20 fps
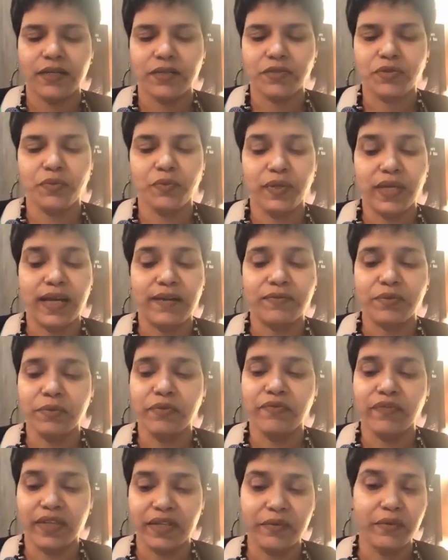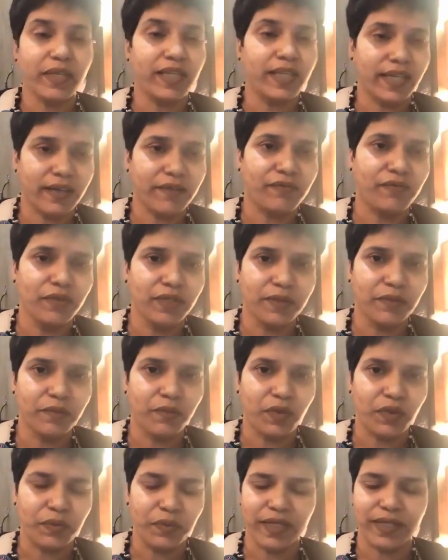So we have to be very, very careful in
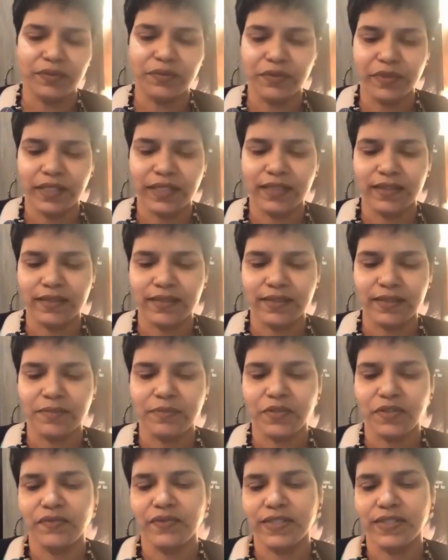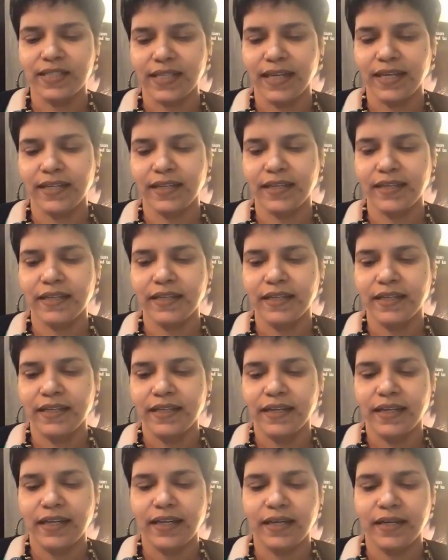what we are doing in terms of designing.
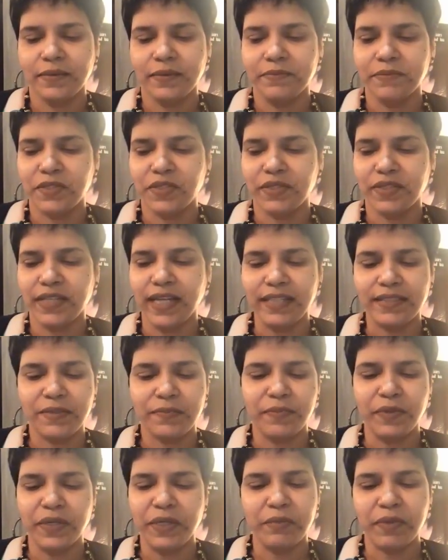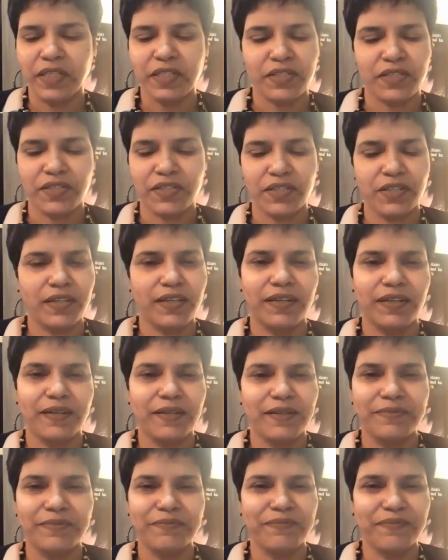So that's pretty much
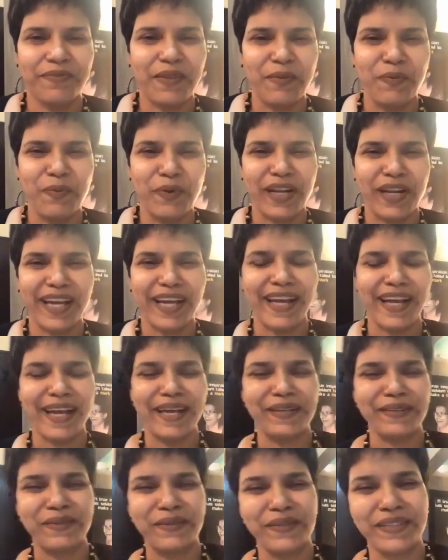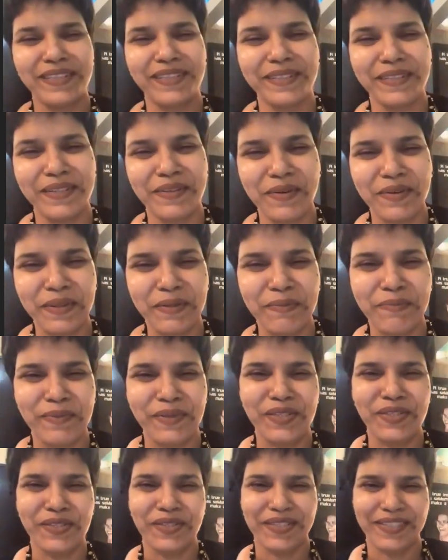what I had on the
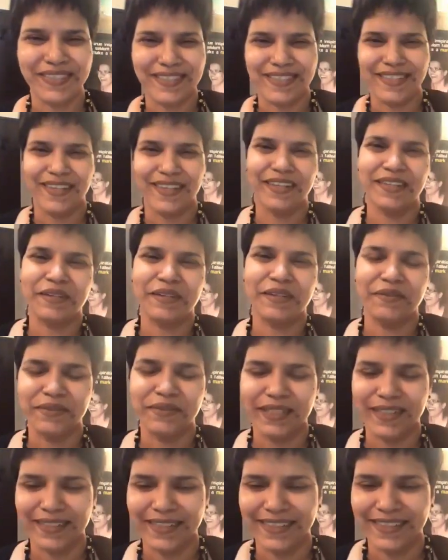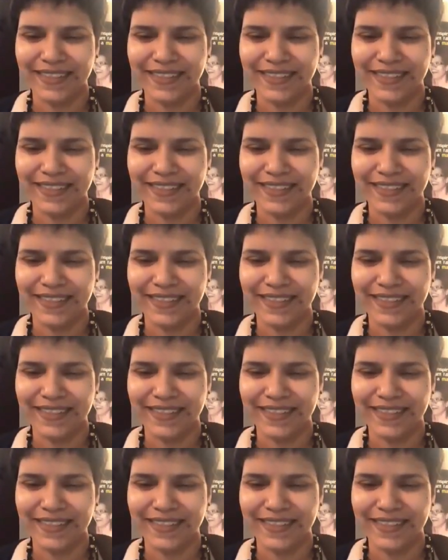pictures, Kavita.